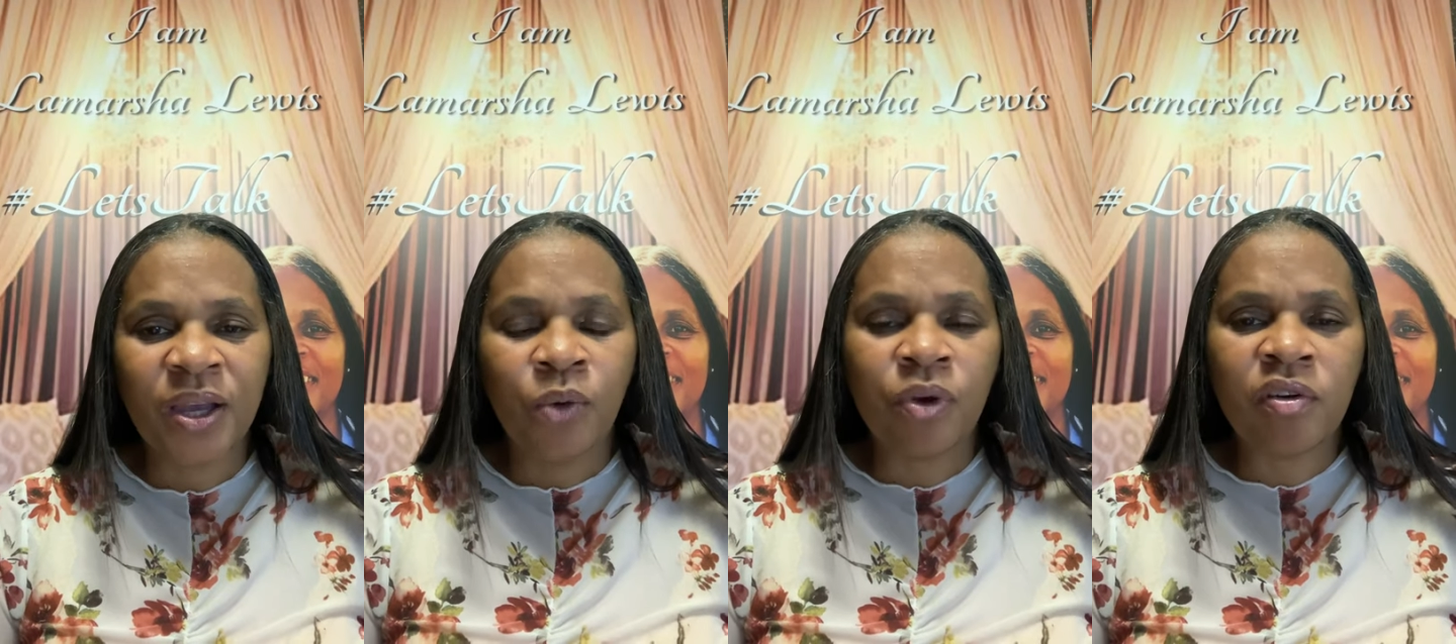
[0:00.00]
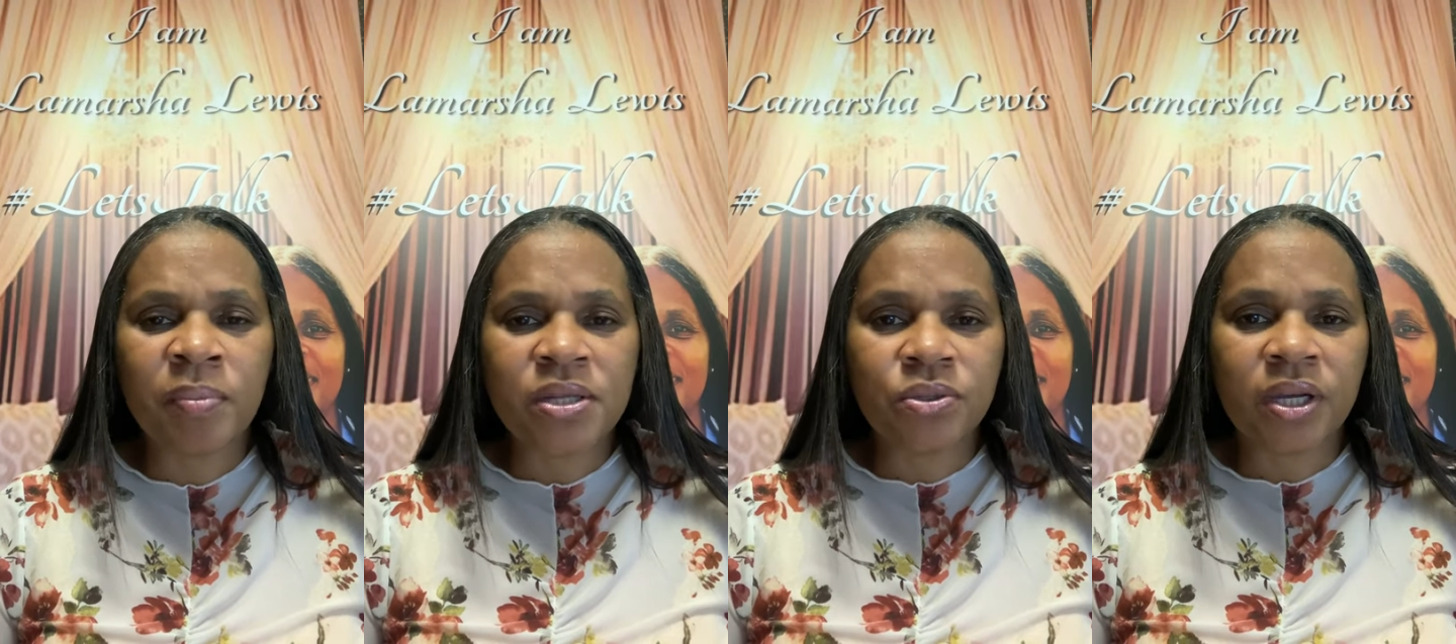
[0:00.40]
We will
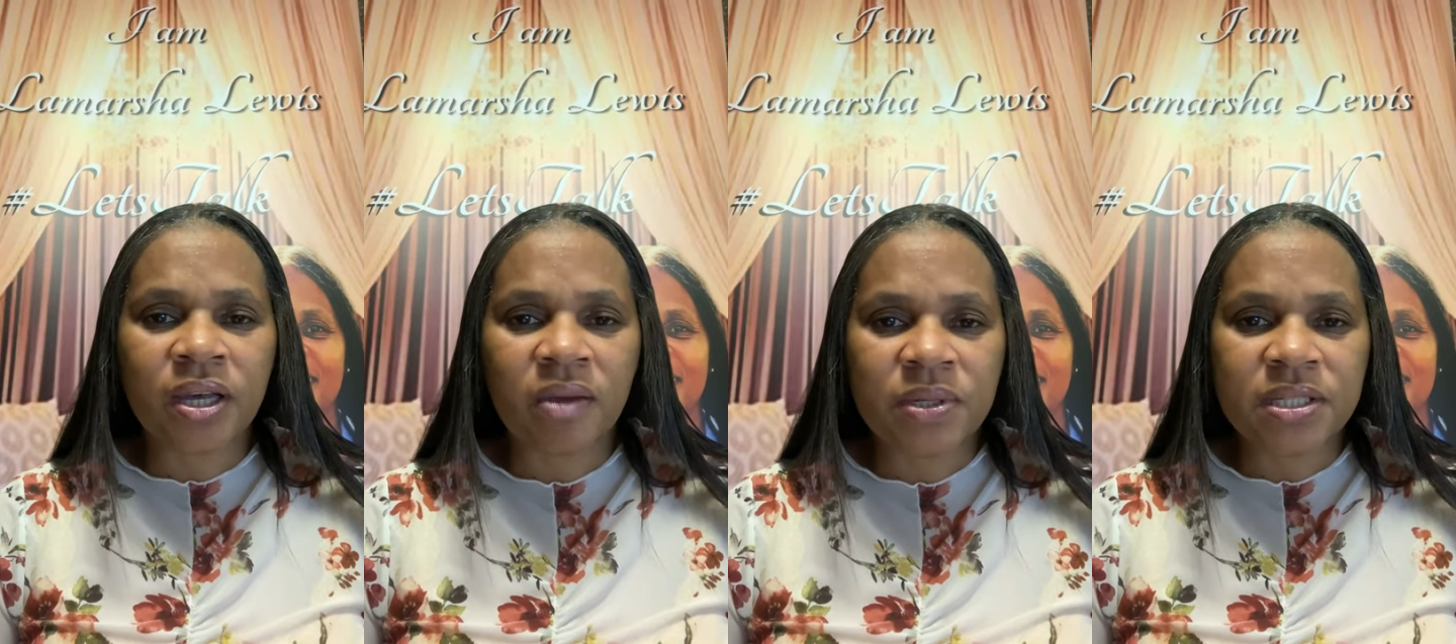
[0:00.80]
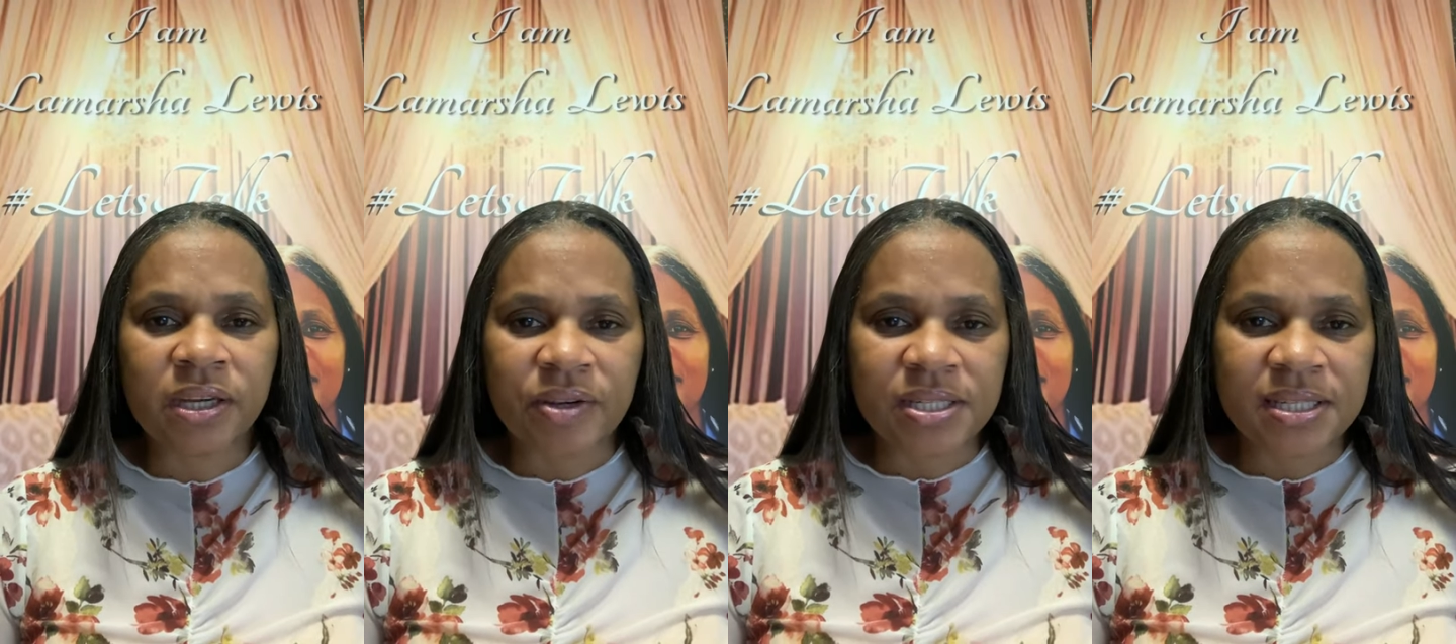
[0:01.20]
be doing
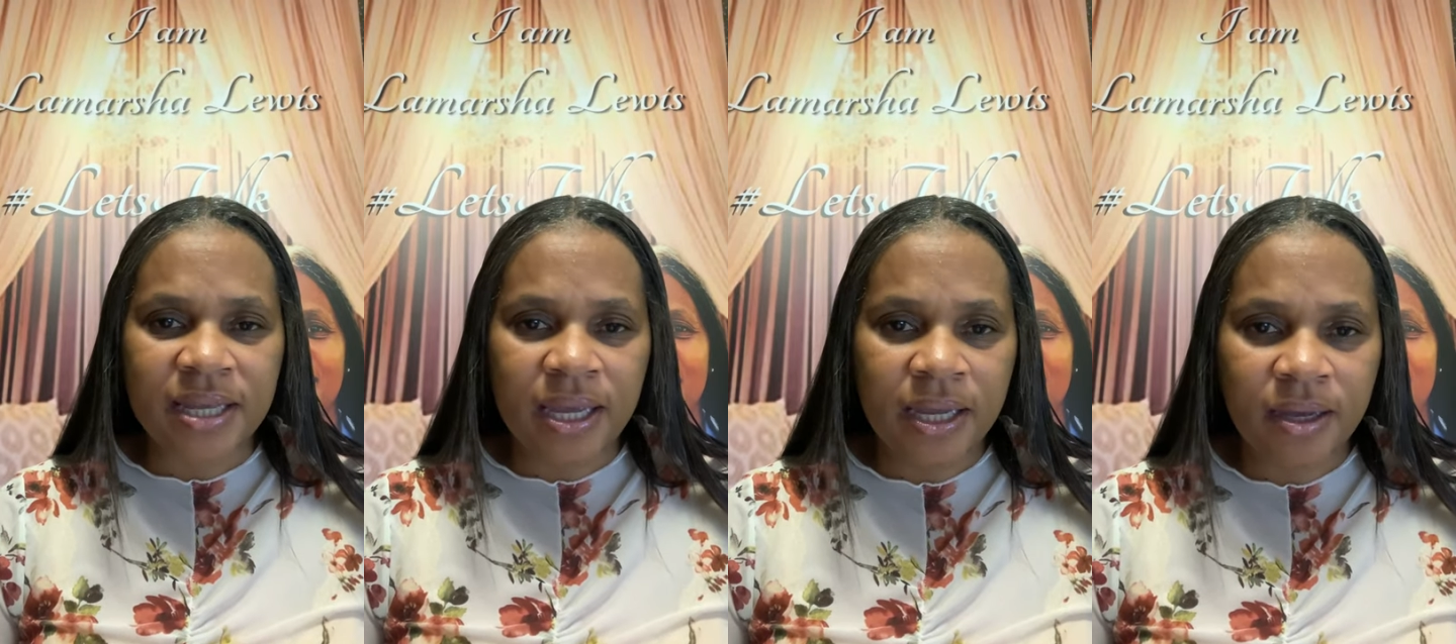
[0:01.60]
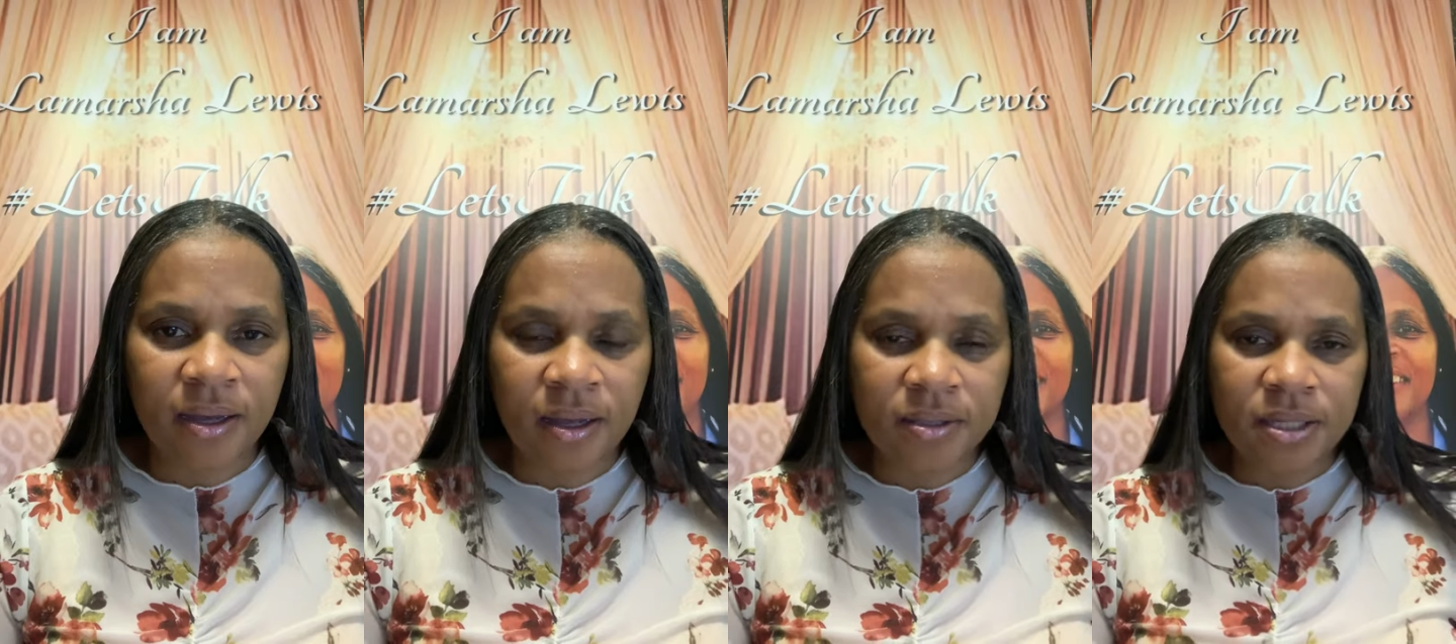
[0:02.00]
commentary today
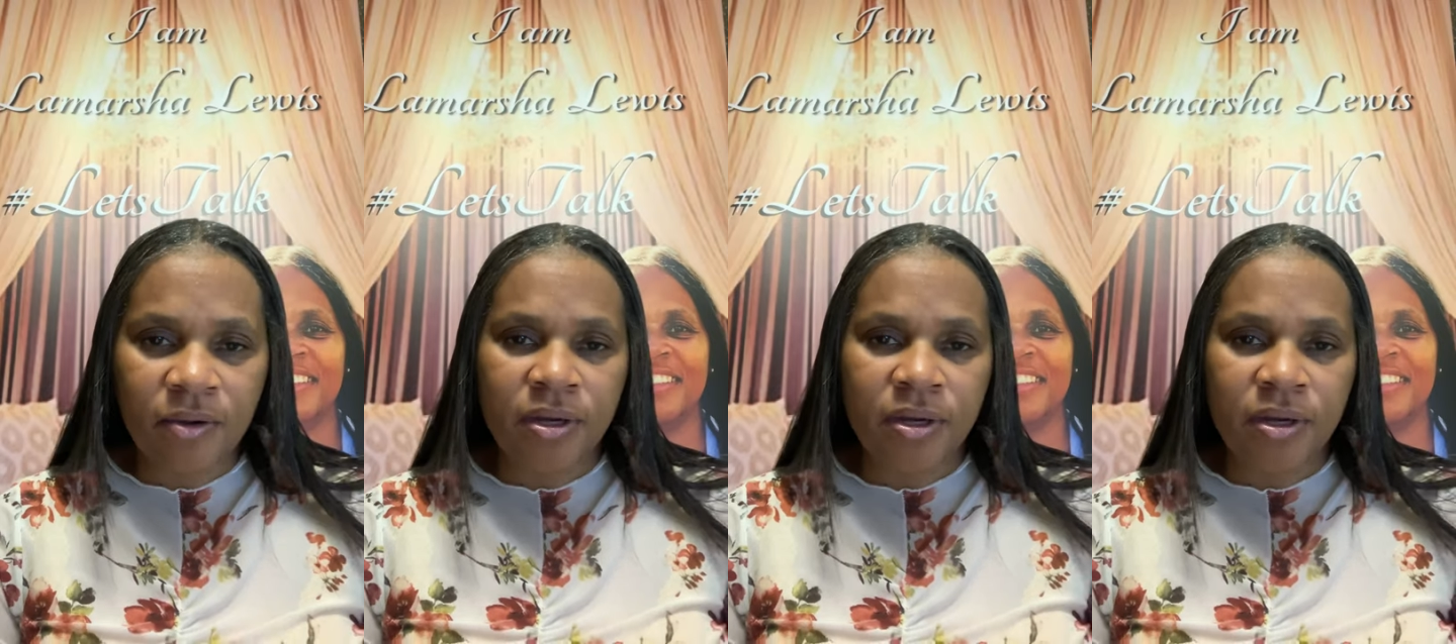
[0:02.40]
talking